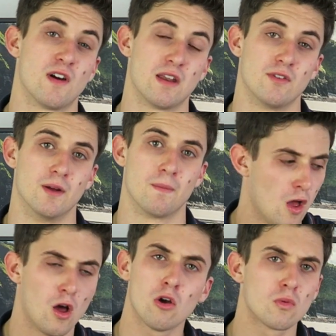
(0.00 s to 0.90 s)
fan of it.
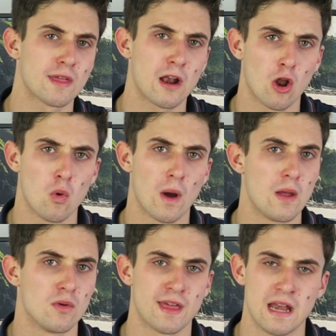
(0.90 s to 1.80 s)
Along with that low
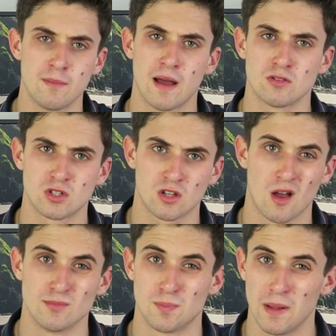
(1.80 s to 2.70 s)
weight with any mouse
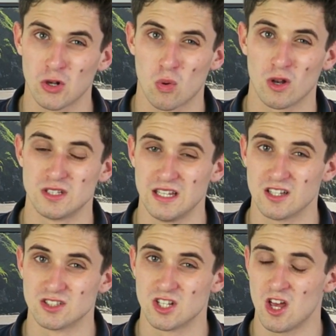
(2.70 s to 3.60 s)
comes build quality
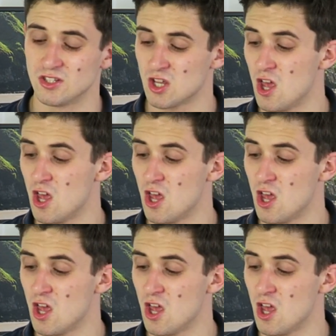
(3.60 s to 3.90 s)
concerns.